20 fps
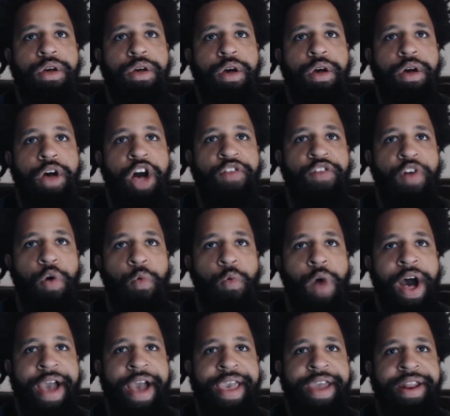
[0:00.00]
of
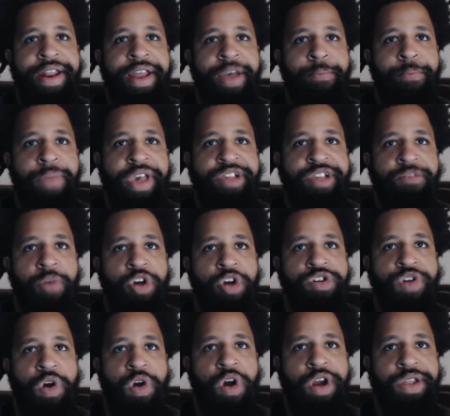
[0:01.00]
Hawaiian mixed
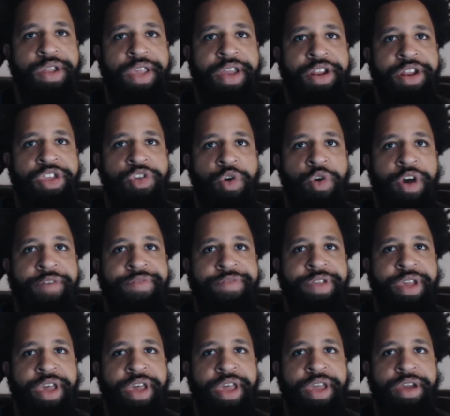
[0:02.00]
martial arts in the
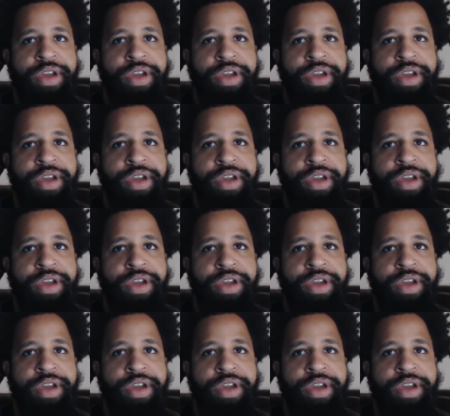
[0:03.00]
UFC.